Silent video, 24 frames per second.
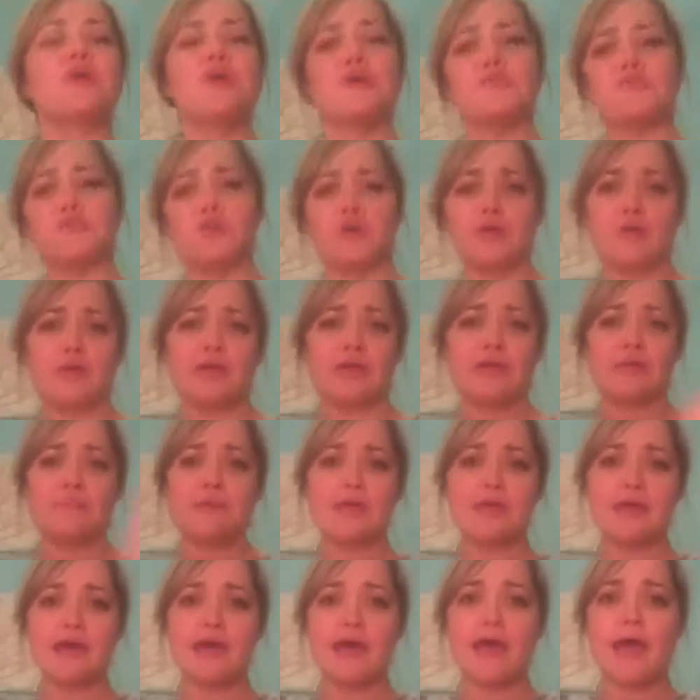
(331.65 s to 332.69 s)
So you go, give
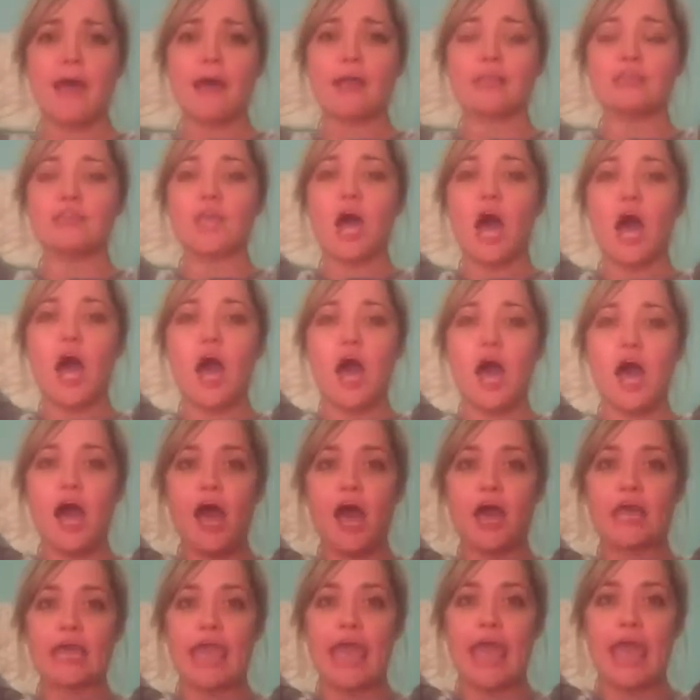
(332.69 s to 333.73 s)
me a
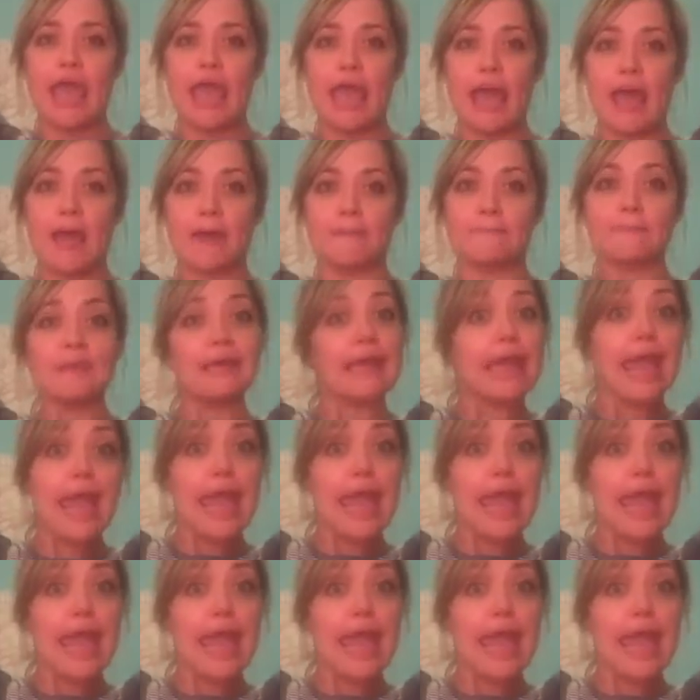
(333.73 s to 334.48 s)
long M.